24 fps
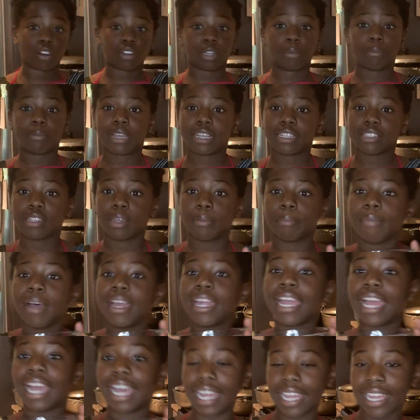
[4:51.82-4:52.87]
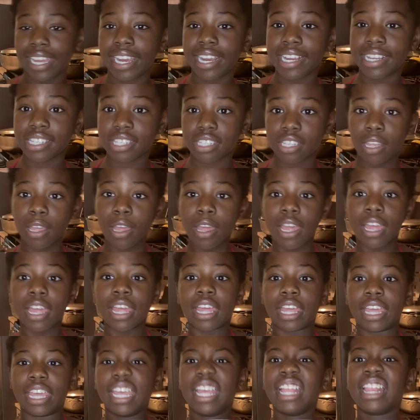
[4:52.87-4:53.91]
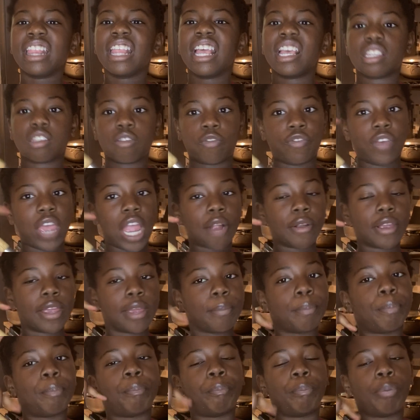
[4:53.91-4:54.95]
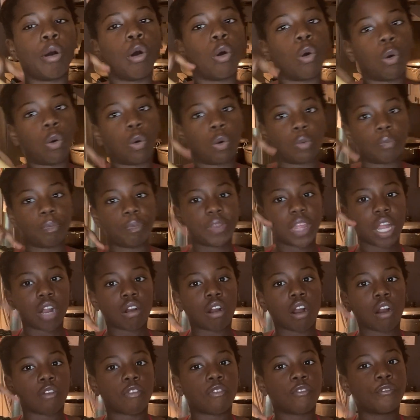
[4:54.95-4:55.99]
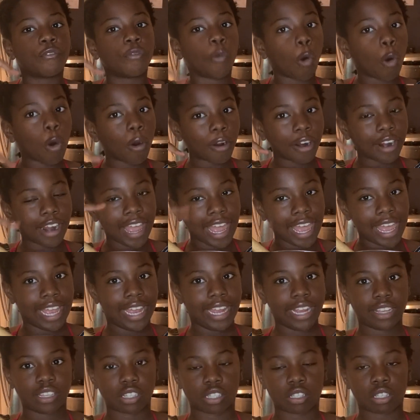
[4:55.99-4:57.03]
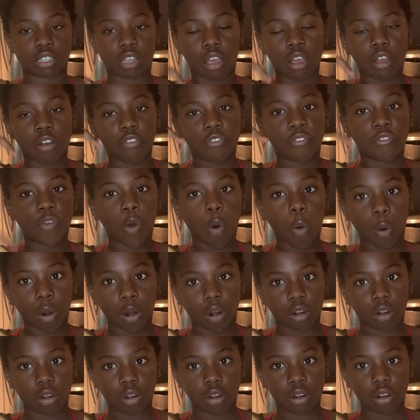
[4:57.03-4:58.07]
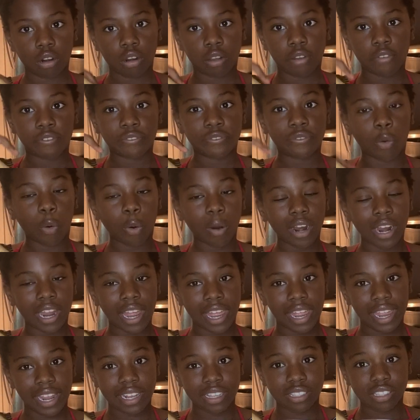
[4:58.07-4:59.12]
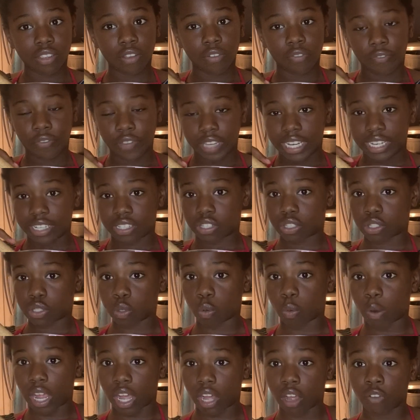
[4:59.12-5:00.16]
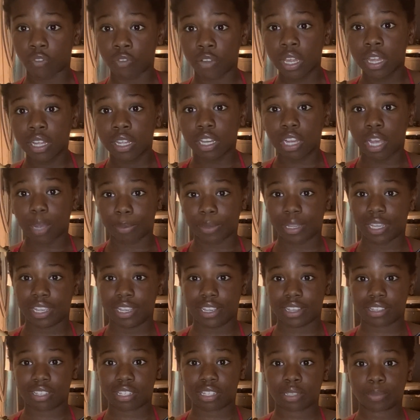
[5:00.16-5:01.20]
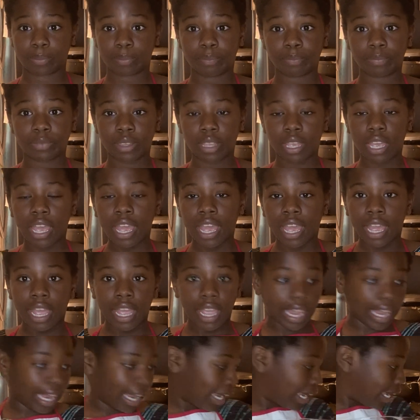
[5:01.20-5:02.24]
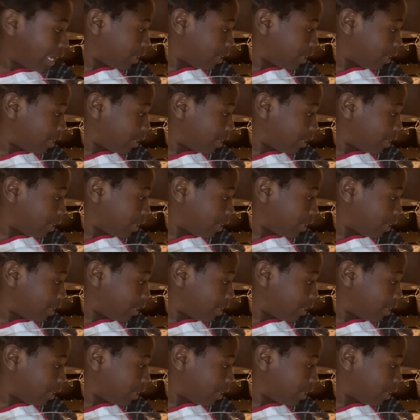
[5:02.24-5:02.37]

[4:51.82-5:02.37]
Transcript: mixed up my eggs. In this very bowl, there are 4 eggs. 4 eggs feeds 12 cupcakes. And